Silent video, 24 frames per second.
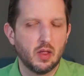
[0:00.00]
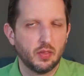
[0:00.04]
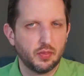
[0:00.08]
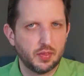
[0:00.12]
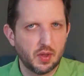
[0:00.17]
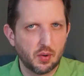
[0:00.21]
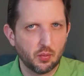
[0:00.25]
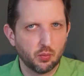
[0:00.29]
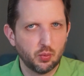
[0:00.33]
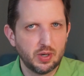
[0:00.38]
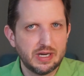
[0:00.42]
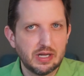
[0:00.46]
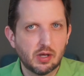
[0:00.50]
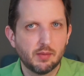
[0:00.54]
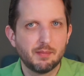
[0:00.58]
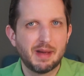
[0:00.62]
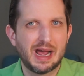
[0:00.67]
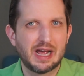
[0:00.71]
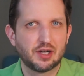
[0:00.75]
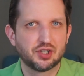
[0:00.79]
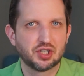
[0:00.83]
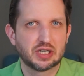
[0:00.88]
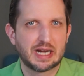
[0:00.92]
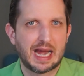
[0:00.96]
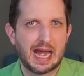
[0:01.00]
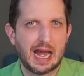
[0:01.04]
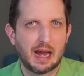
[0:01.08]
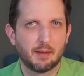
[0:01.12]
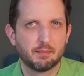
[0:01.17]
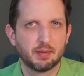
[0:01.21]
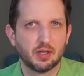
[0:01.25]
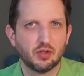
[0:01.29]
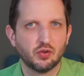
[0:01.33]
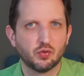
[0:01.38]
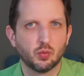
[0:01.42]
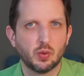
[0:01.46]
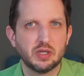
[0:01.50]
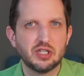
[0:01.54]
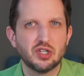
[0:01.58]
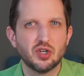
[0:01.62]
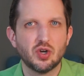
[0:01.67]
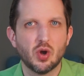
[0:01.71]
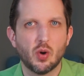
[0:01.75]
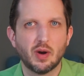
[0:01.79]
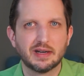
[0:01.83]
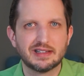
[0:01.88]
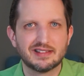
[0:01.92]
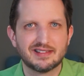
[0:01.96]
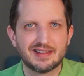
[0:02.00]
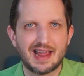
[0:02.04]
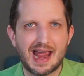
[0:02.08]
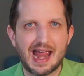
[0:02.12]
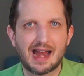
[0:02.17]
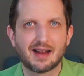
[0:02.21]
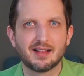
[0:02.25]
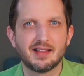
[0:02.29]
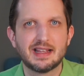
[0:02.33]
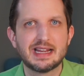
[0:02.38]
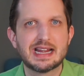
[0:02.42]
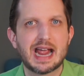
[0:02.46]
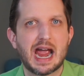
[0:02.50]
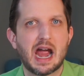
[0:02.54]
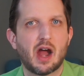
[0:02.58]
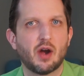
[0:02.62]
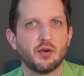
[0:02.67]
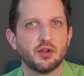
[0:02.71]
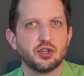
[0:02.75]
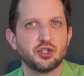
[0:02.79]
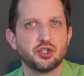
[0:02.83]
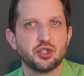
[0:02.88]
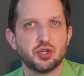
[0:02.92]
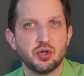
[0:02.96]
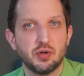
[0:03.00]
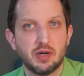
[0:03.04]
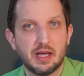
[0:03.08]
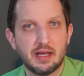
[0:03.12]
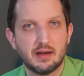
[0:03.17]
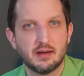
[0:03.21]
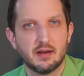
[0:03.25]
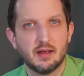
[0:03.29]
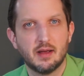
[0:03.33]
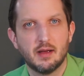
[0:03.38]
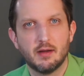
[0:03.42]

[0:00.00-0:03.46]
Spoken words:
The real magic happens when you know exactly how to shoot it,